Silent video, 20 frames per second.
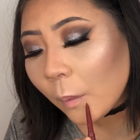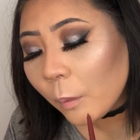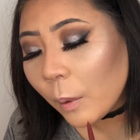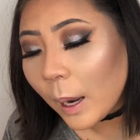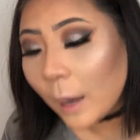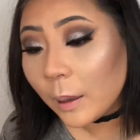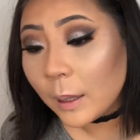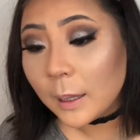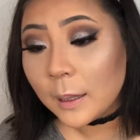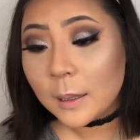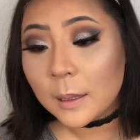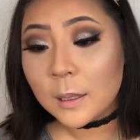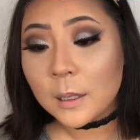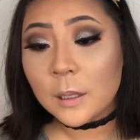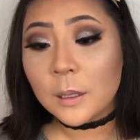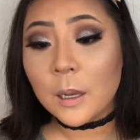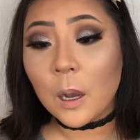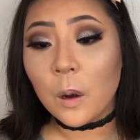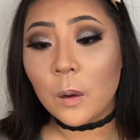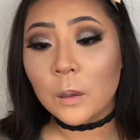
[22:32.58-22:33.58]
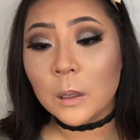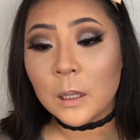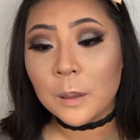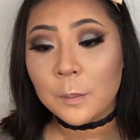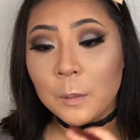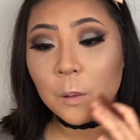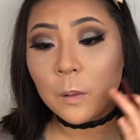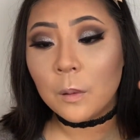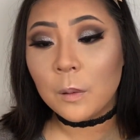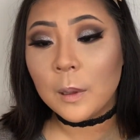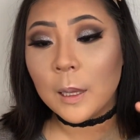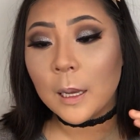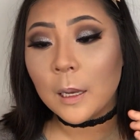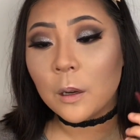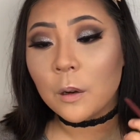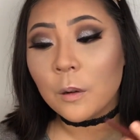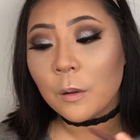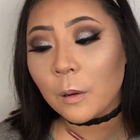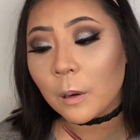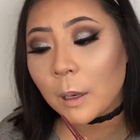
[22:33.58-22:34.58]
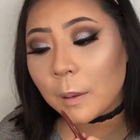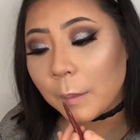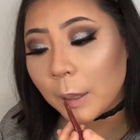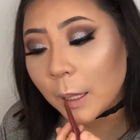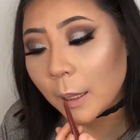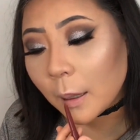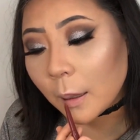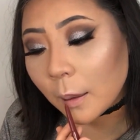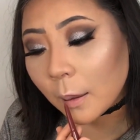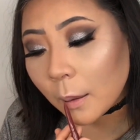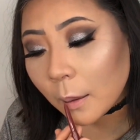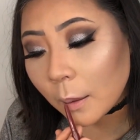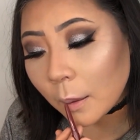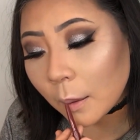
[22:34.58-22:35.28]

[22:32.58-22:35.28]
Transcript: Wow, it is so smooth and creamy.